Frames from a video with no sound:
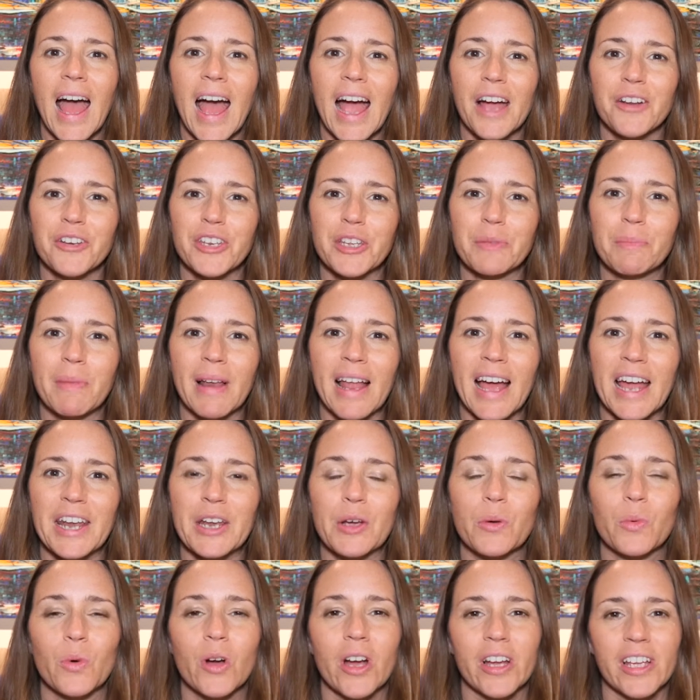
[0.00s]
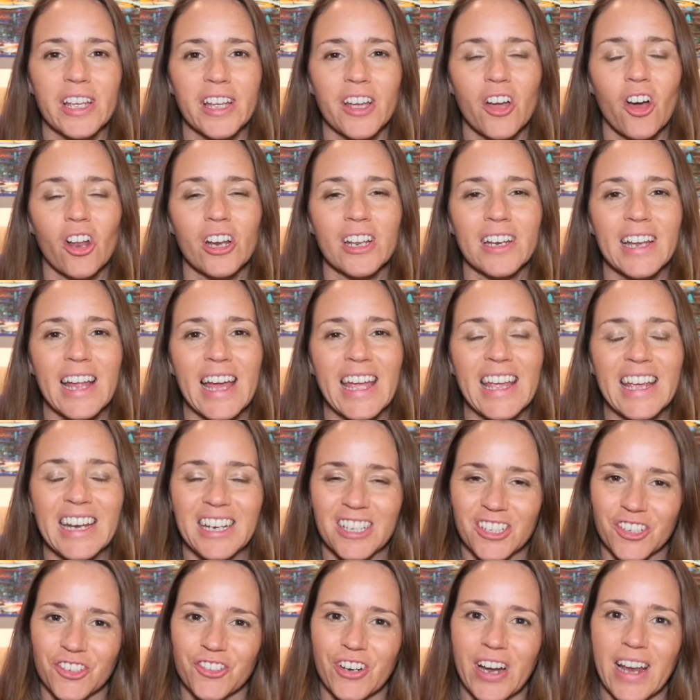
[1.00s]
how do you plan a working holiday
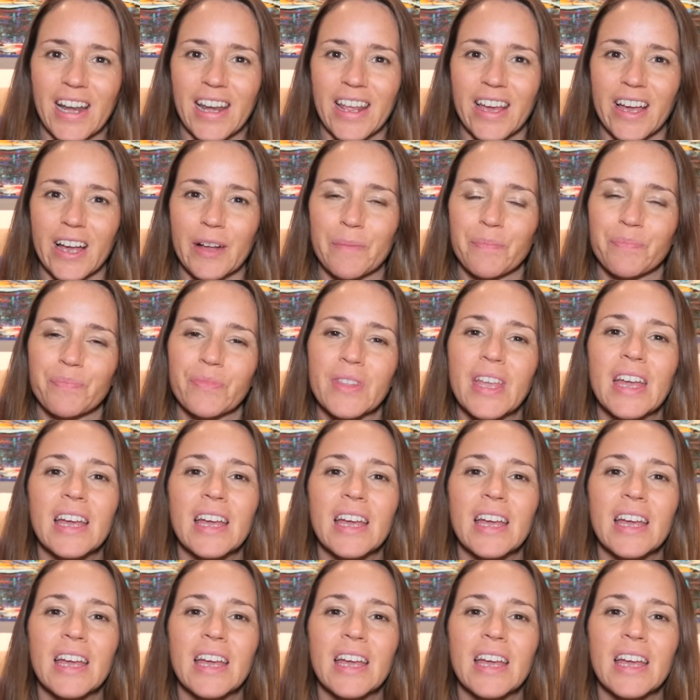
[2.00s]
in Australia?